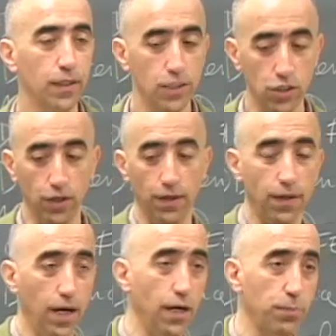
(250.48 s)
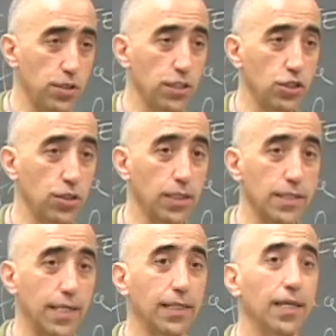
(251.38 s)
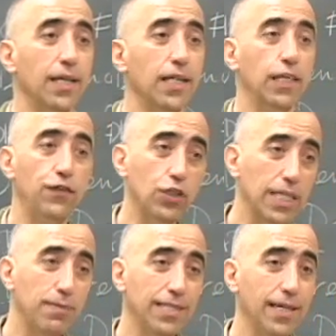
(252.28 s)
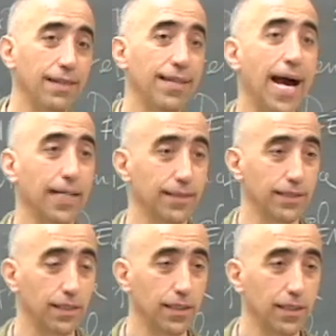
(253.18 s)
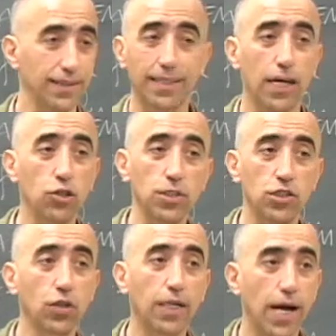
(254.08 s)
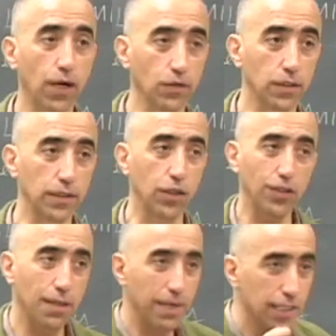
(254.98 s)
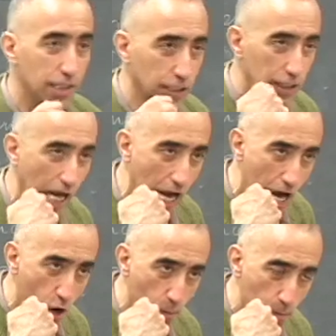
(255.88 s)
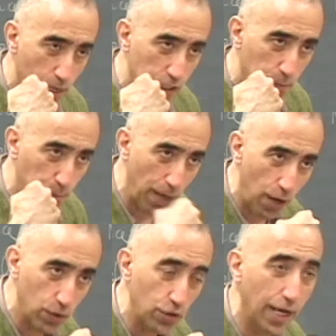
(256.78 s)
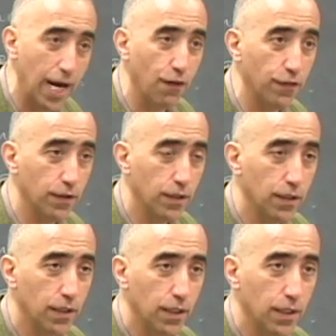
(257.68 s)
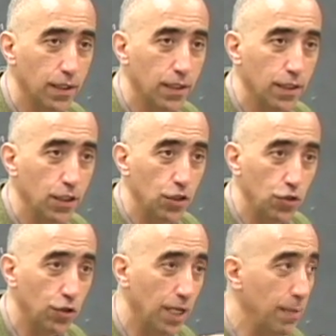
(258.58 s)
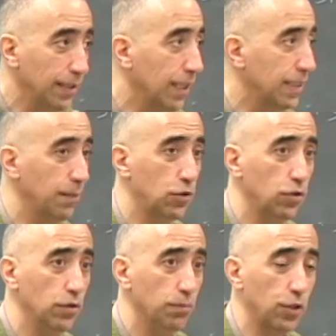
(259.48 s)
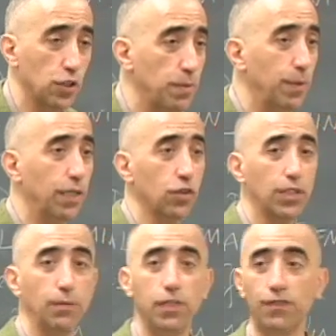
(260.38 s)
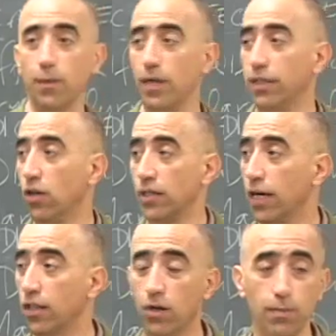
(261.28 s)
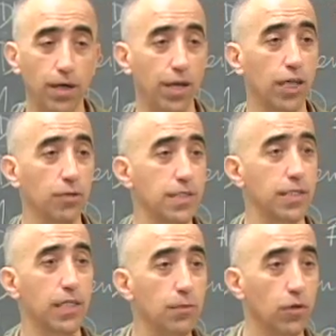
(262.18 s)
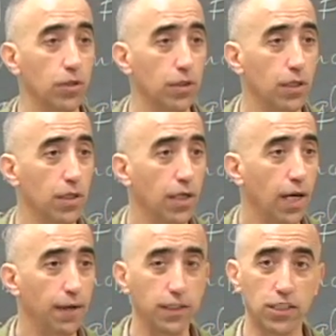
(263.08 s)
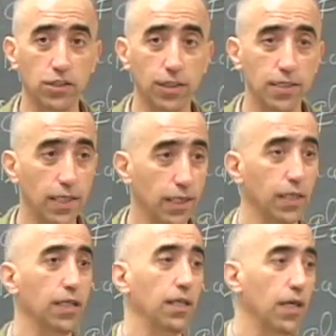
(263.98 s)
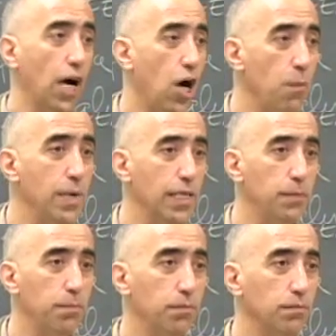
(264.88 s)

So her position is that if you keep saying that, that arguments don't count, that all that matters is how much power you have, you're going to make that come true because people are not going to believe about, argue, about arguments anymore. And they're just going to say, how many